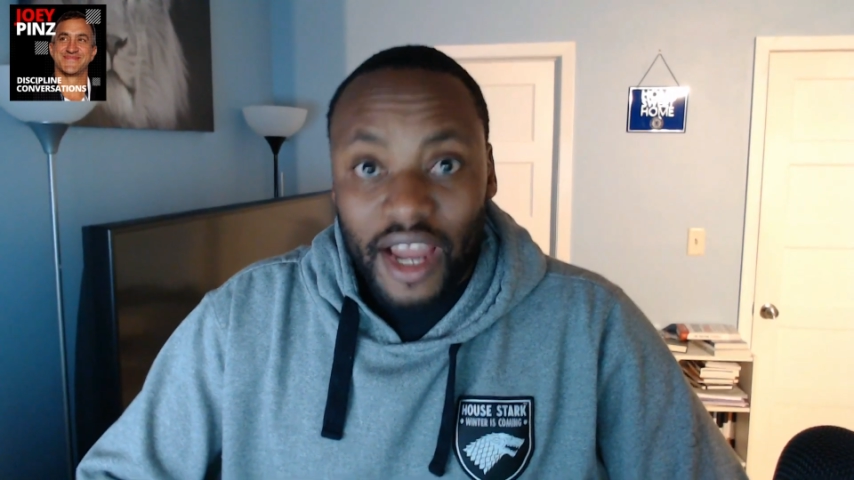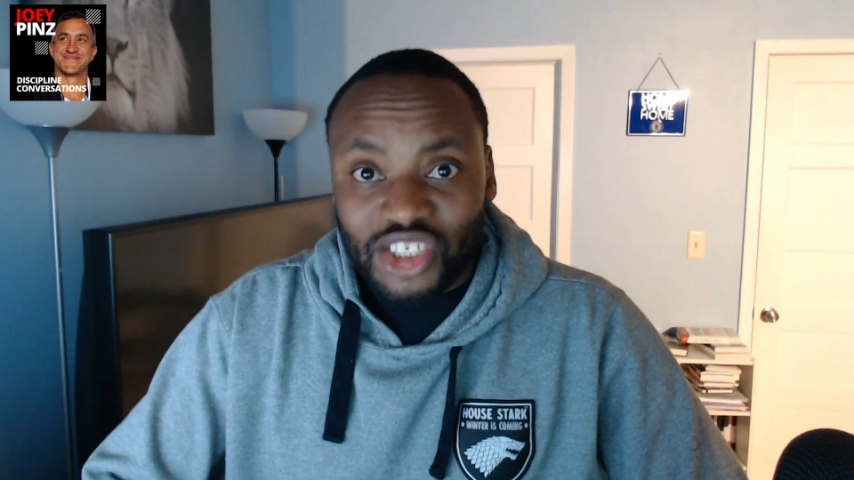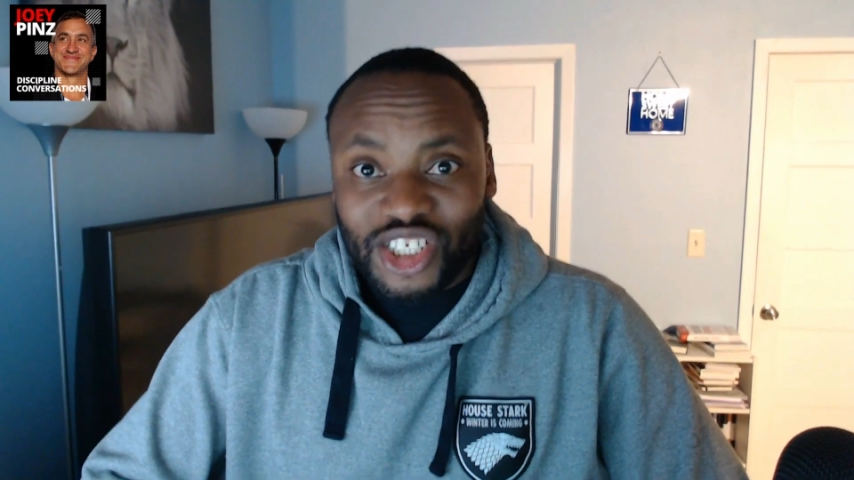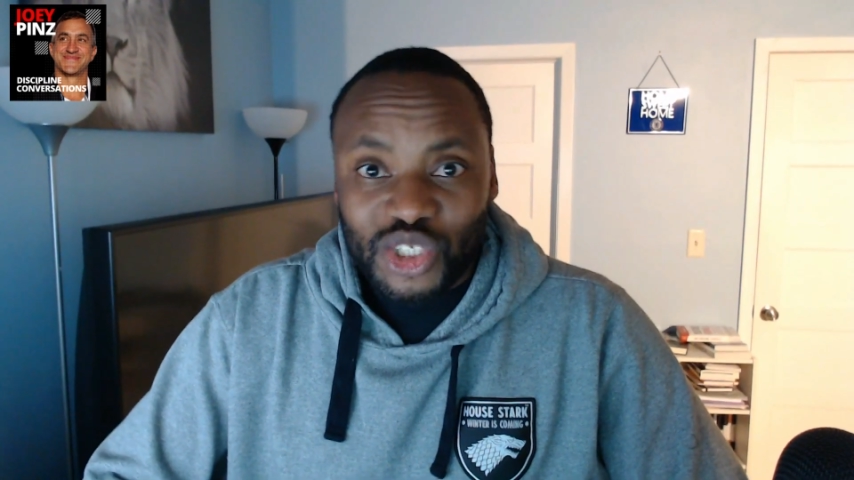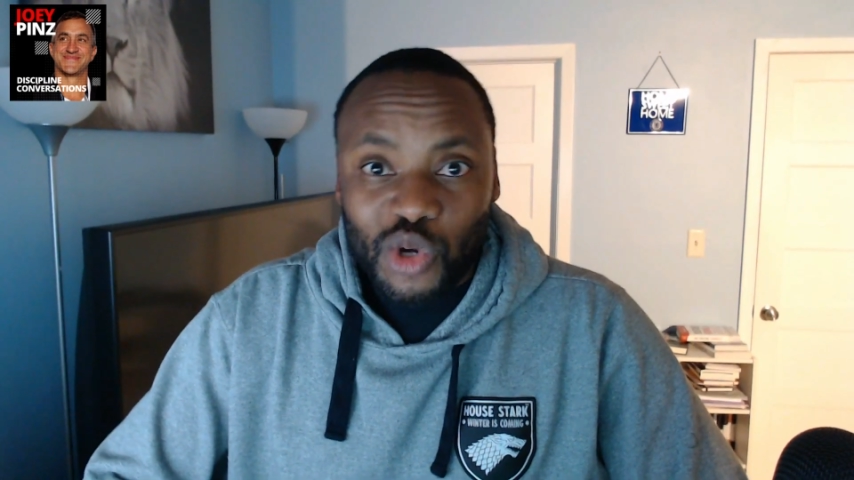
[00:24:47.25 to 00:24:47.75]

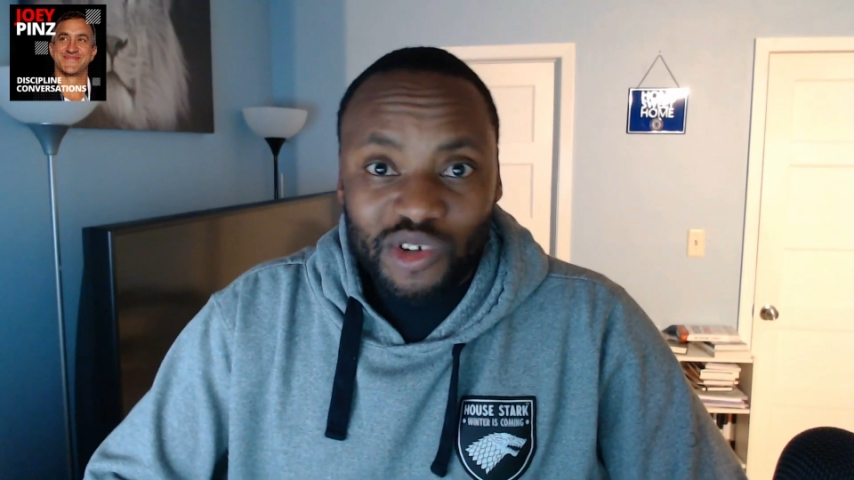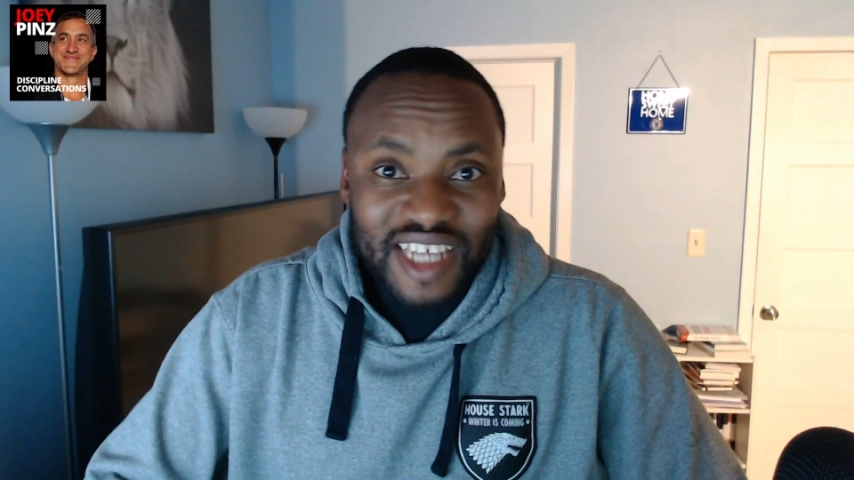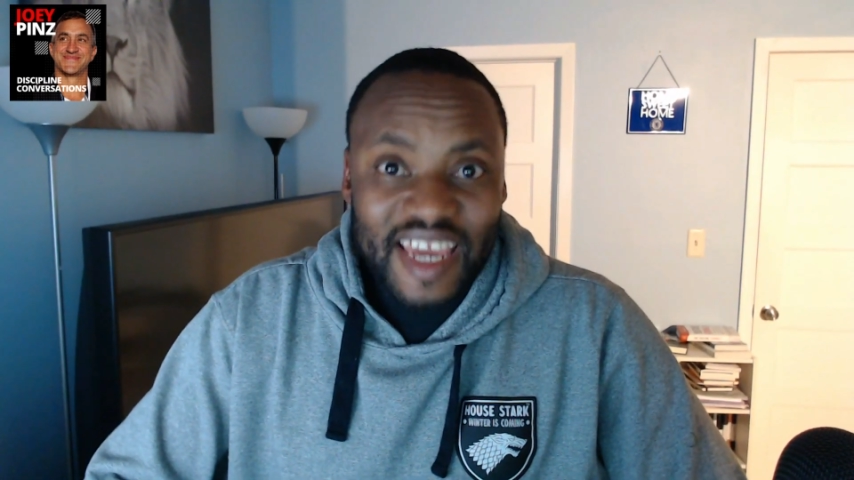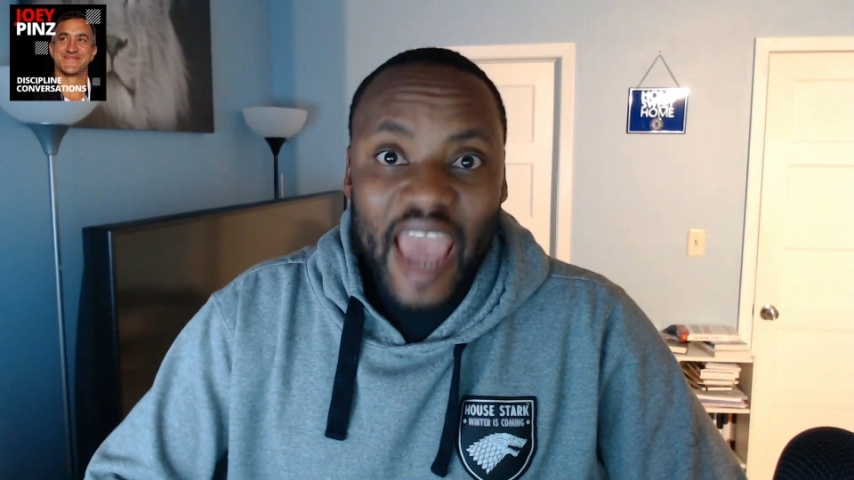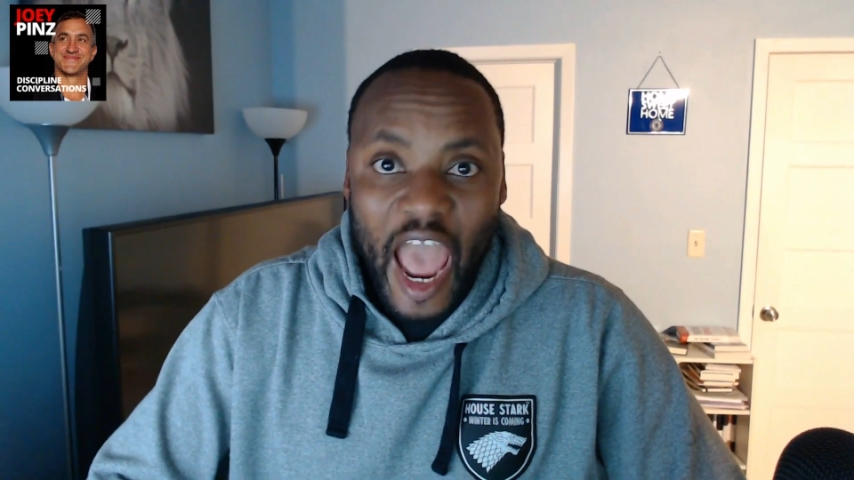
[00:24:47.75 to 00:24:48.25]
but you
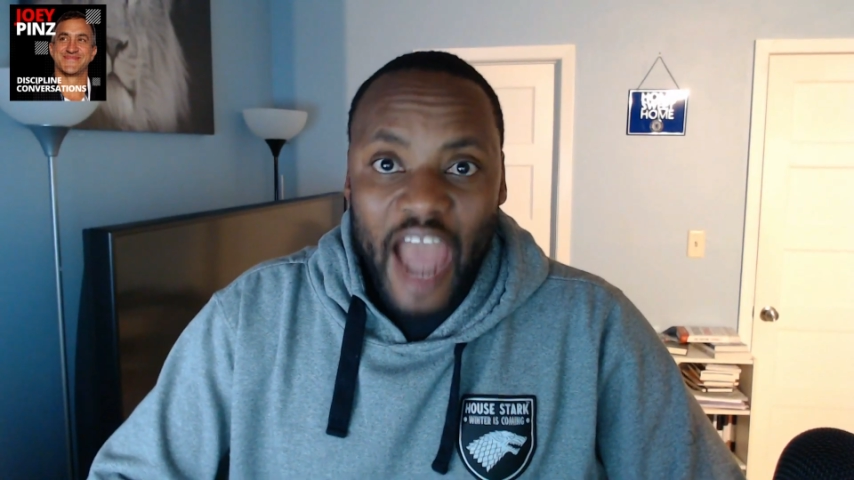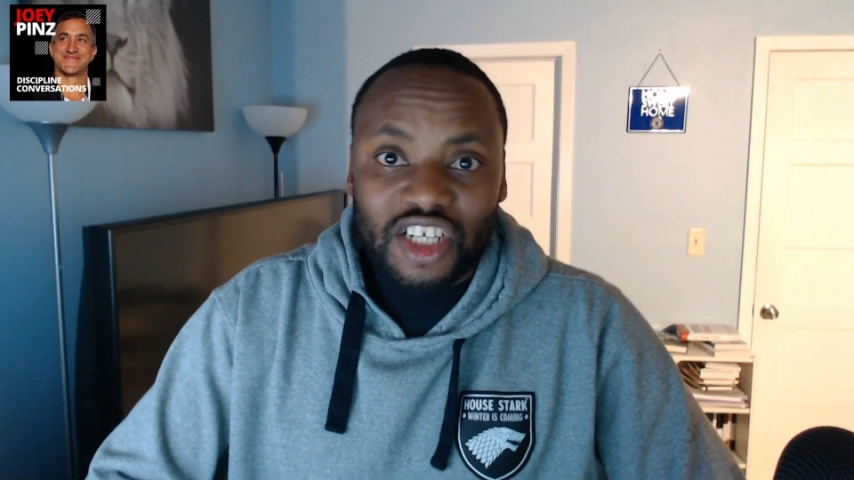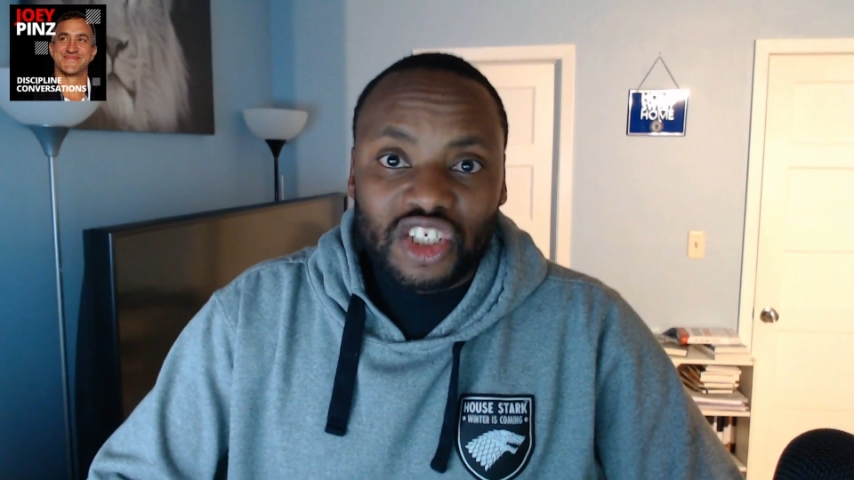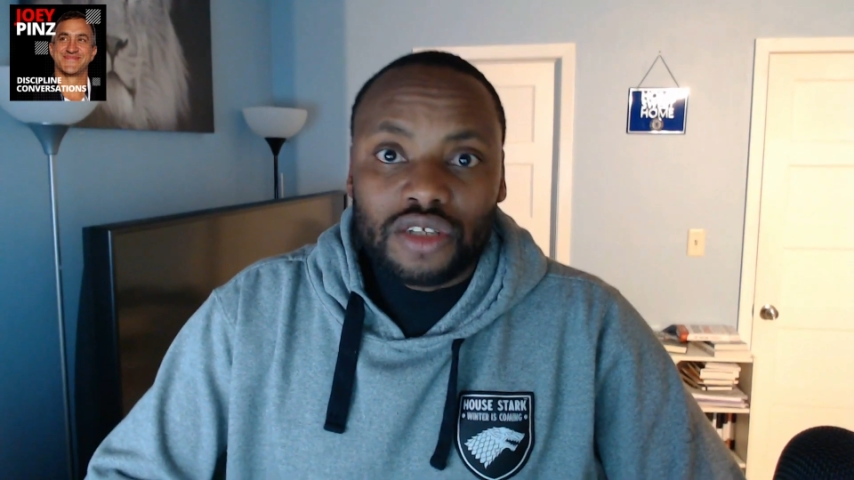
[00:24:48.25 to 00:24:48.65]
actually don't take